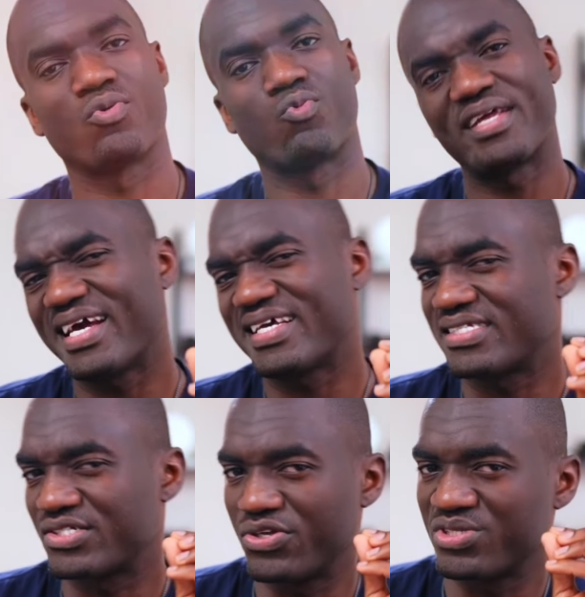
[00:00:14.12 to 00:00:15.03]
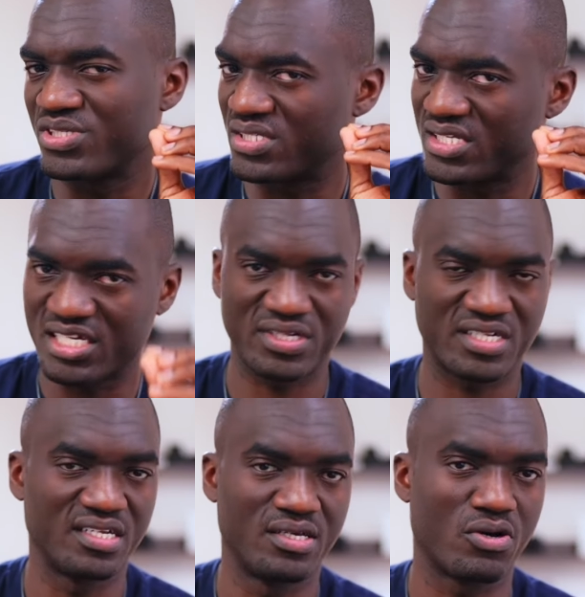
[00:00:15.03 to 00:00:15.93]
Whether it is done
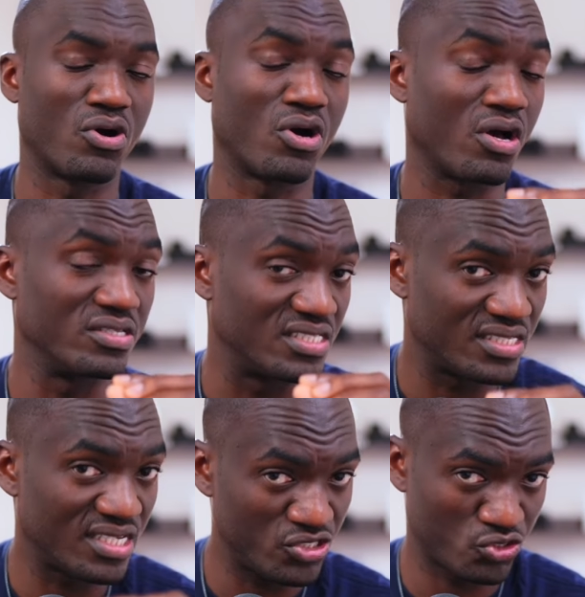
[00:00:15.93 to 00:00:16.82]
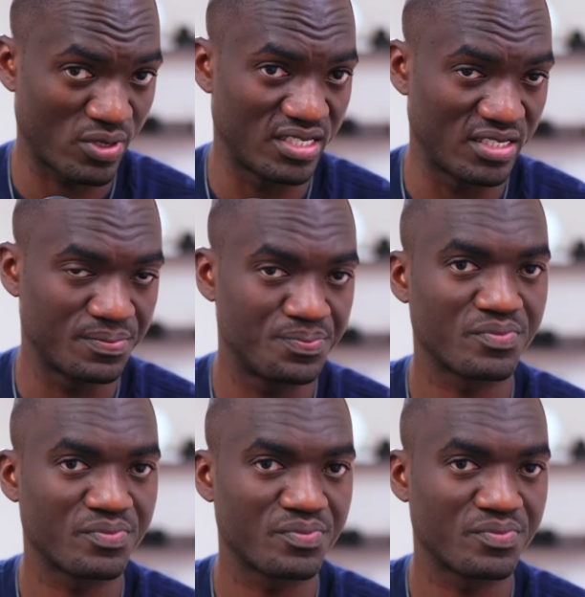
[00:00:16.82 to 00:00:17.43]
secretly or consensually,